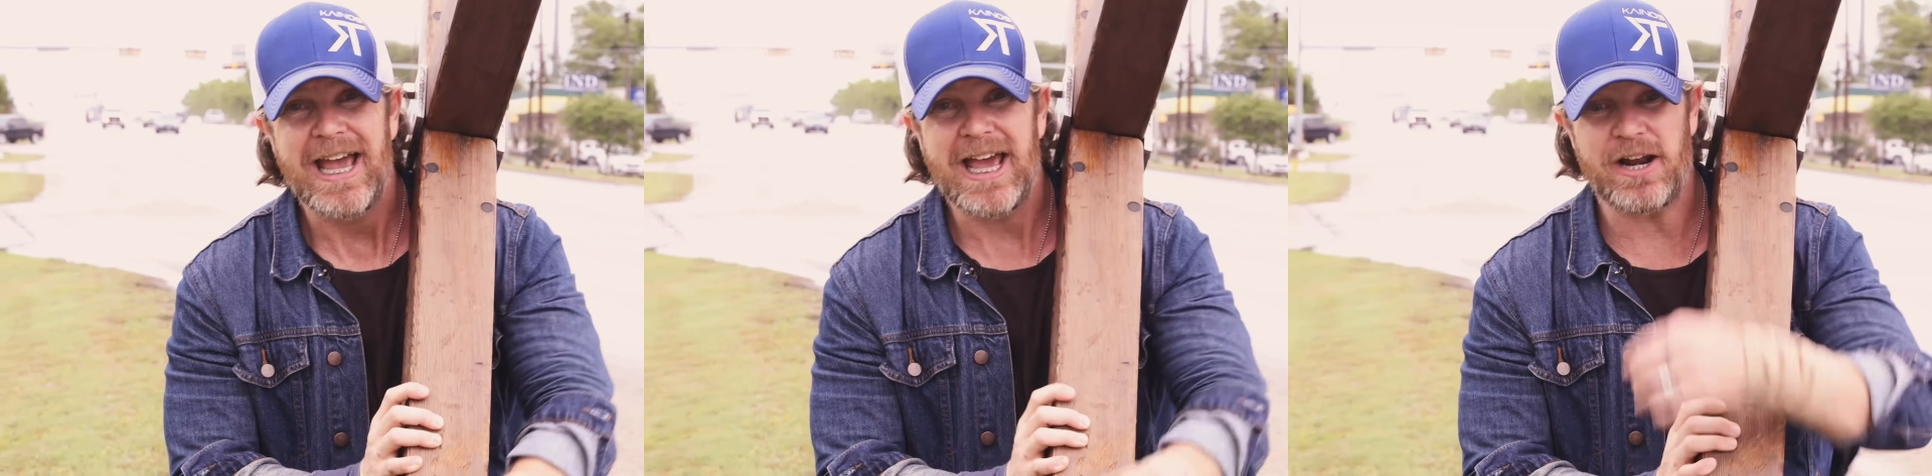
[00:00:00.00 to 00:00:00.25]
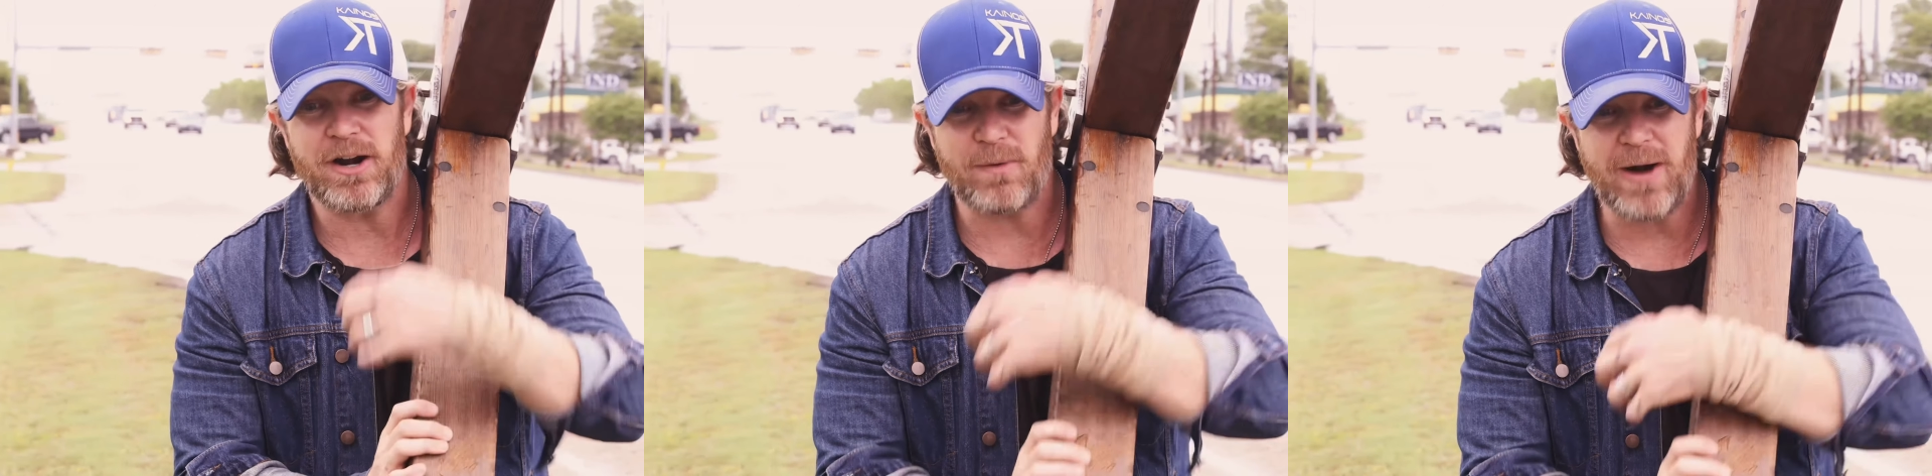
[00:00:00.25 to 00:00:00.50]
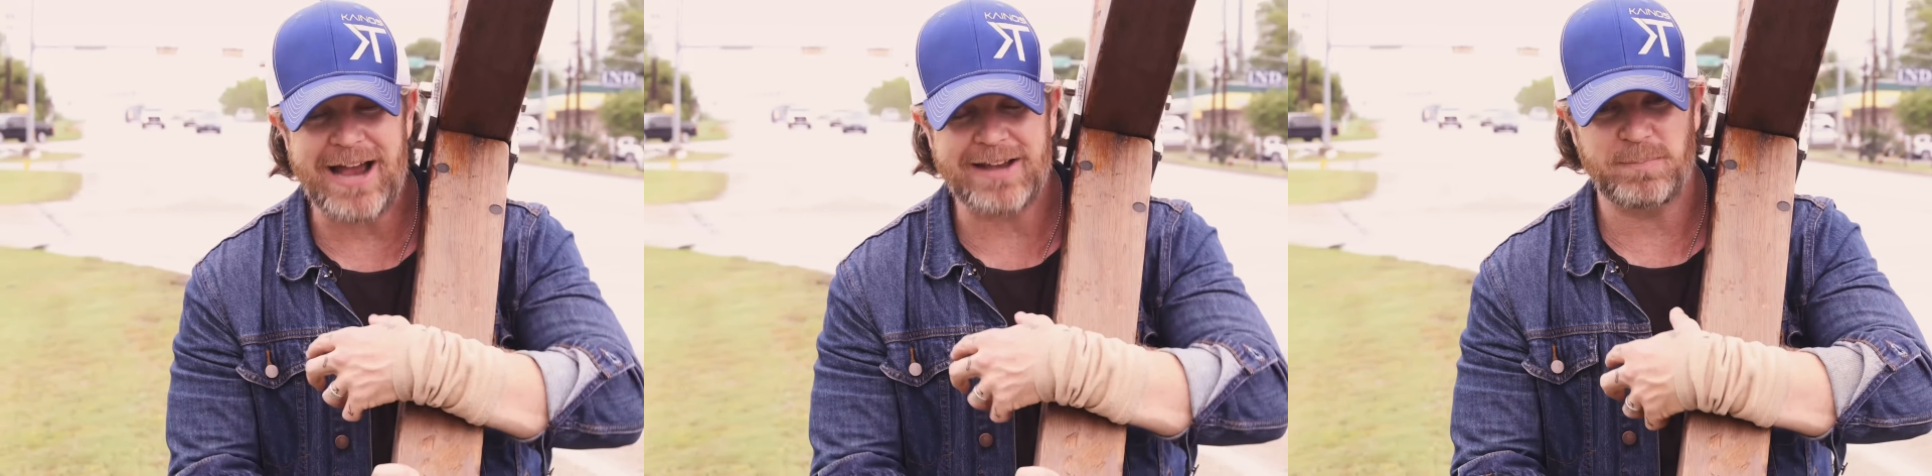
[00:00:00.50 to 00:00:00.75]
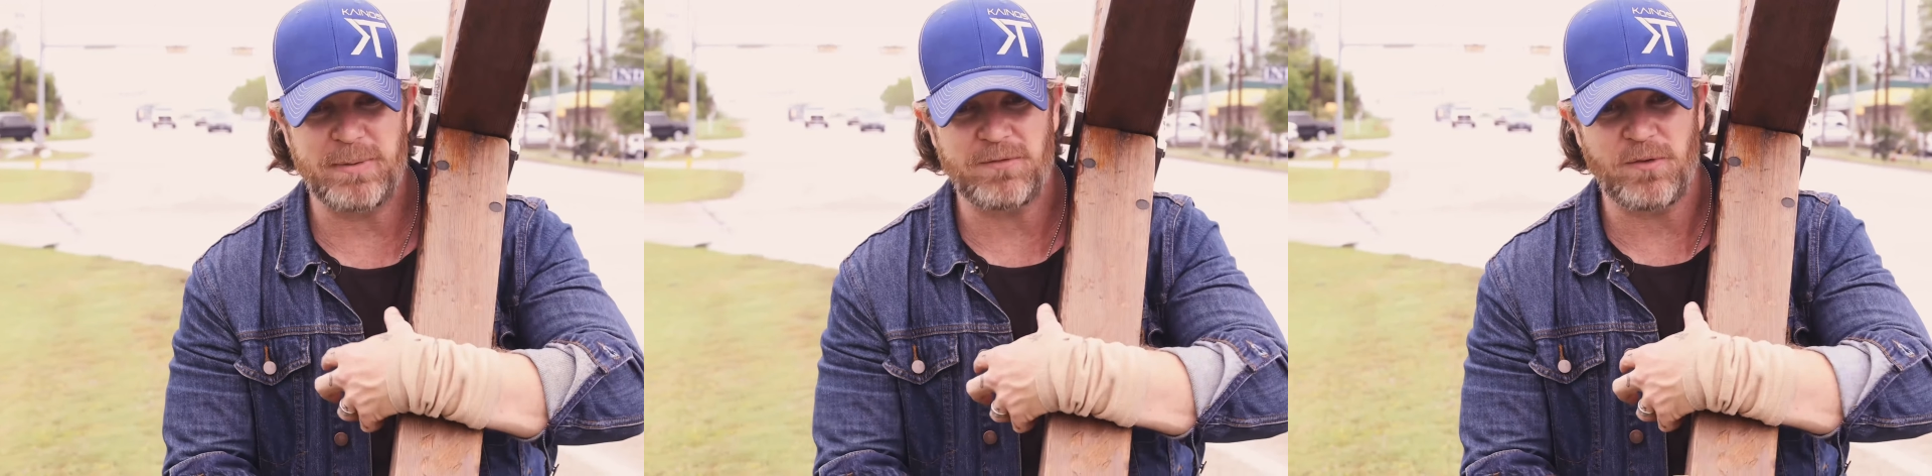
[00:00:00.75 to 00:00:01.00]
And in a
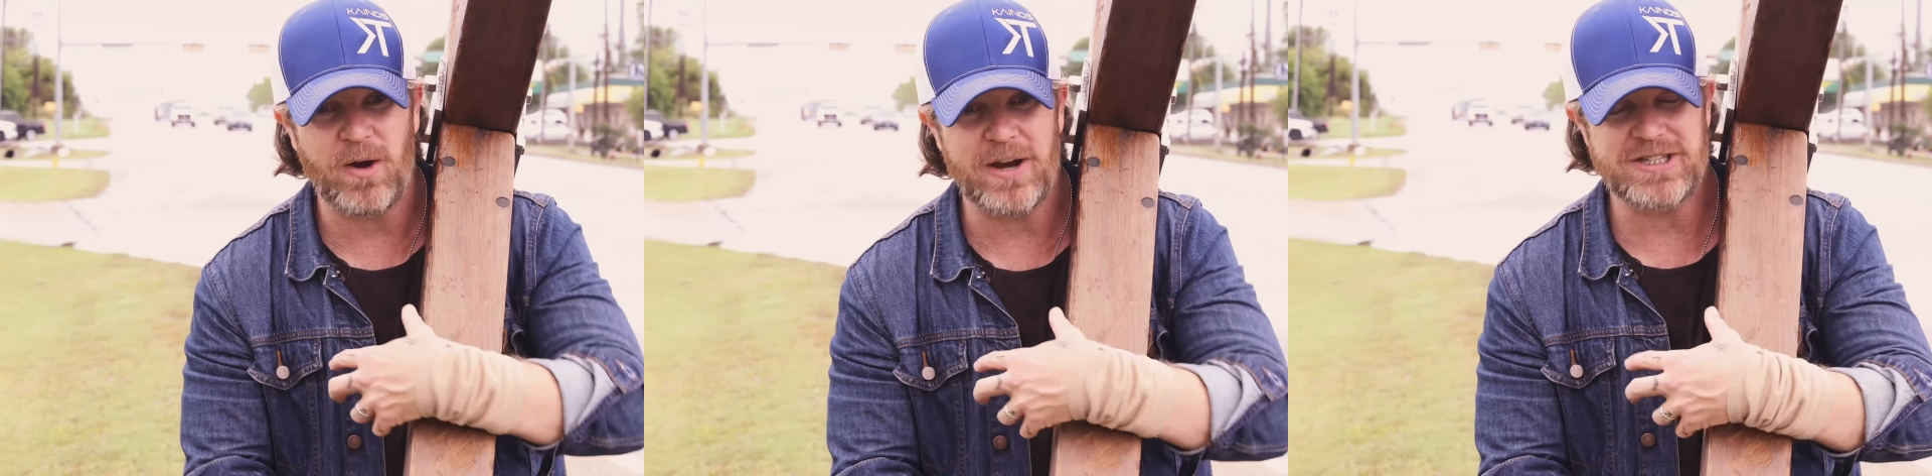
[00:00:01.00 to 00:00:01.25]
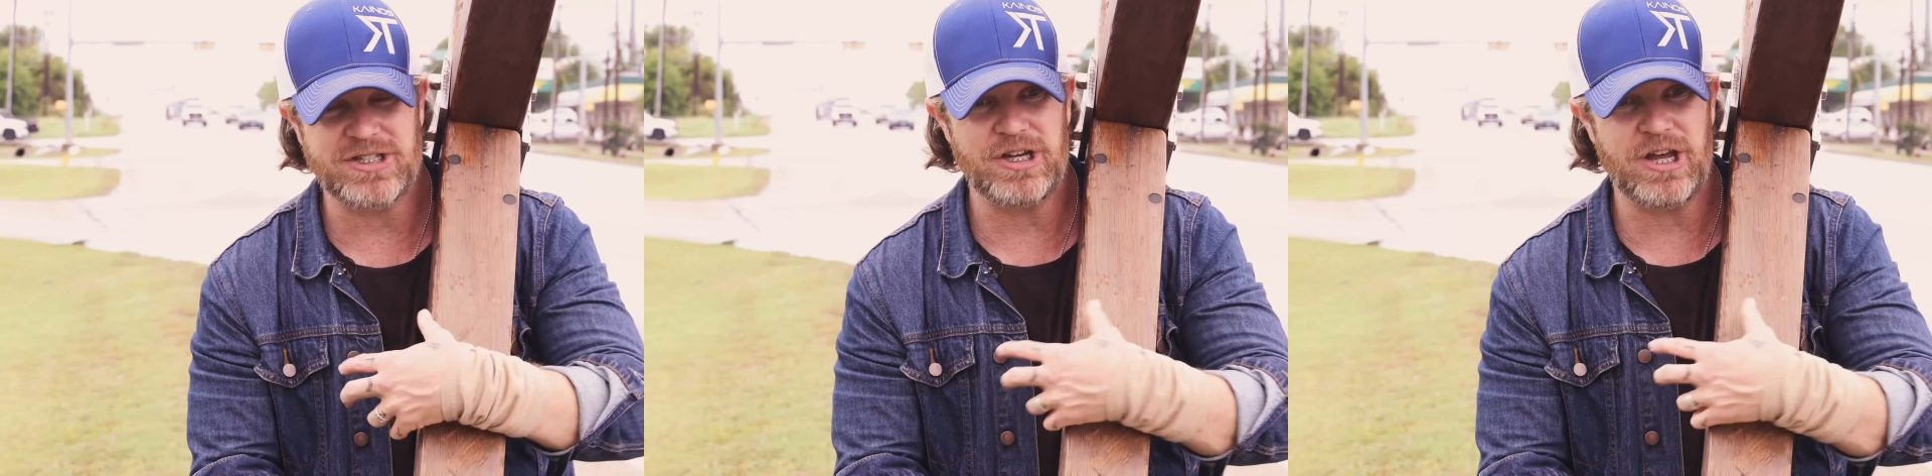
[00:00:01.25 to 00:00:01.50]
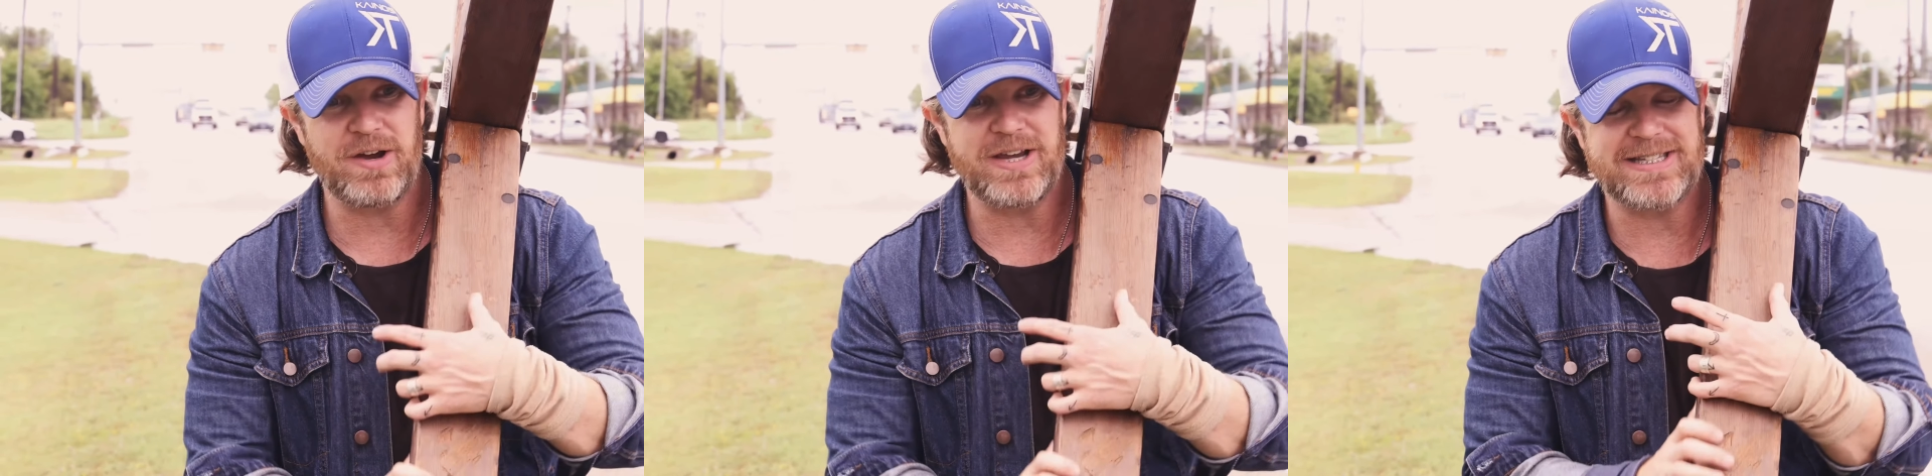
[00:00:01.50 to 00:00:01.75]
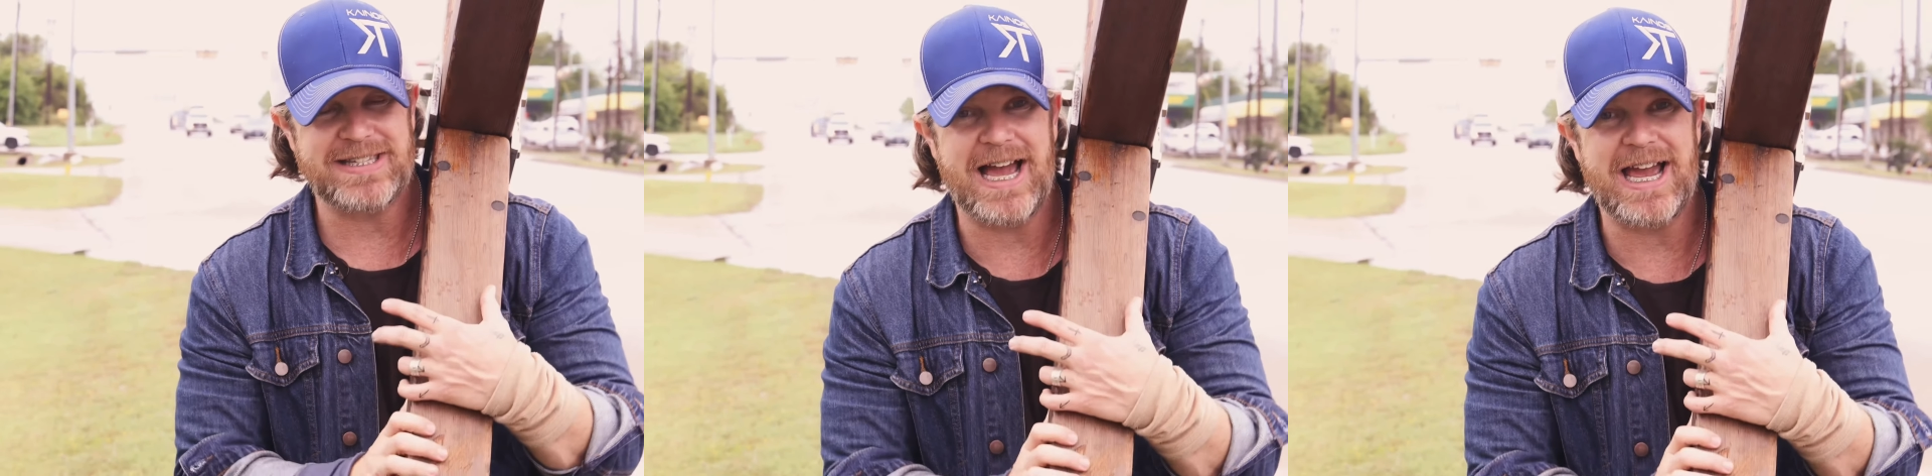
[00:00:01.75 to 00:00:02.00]
raspy voice, you know,
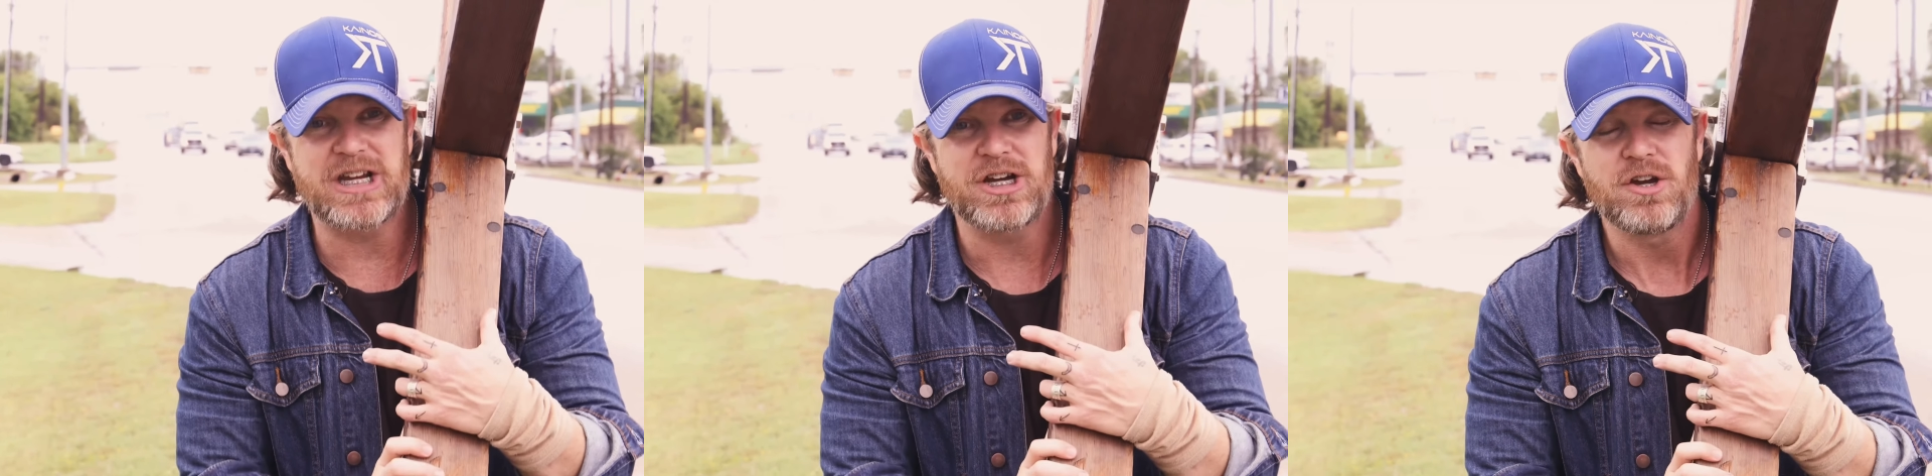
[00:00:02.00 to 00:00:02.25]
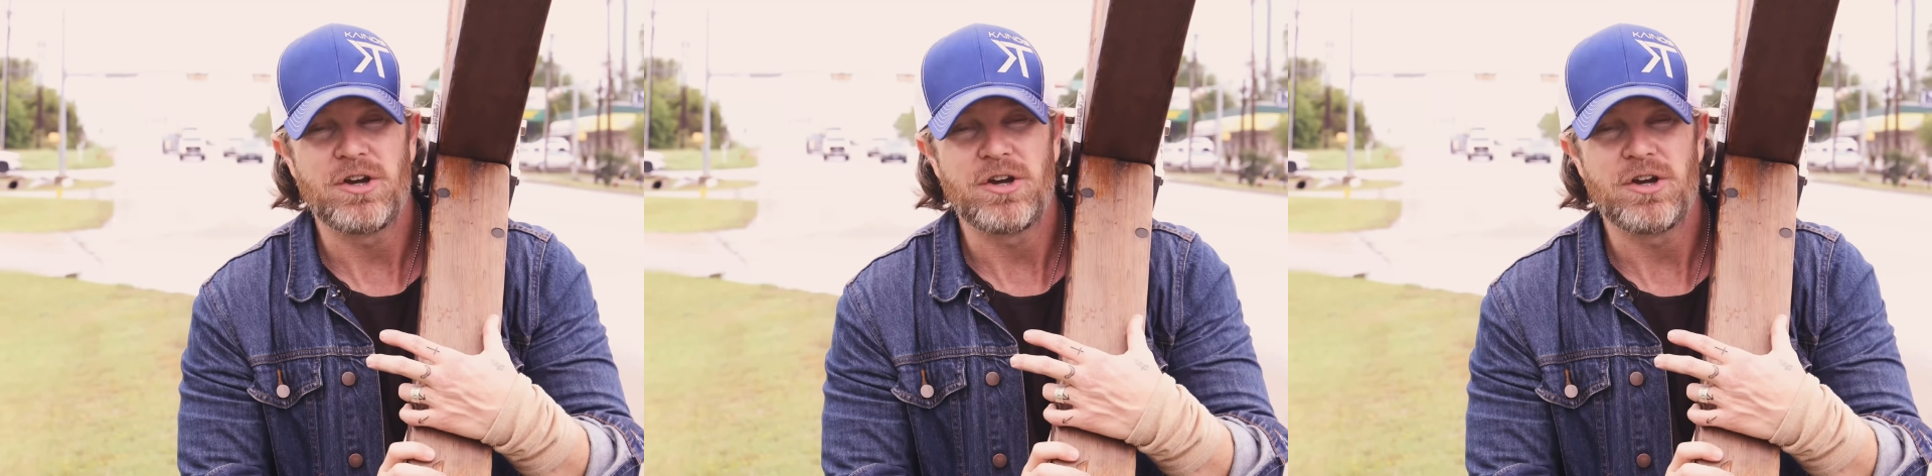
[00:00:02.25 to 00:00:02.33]
he's like,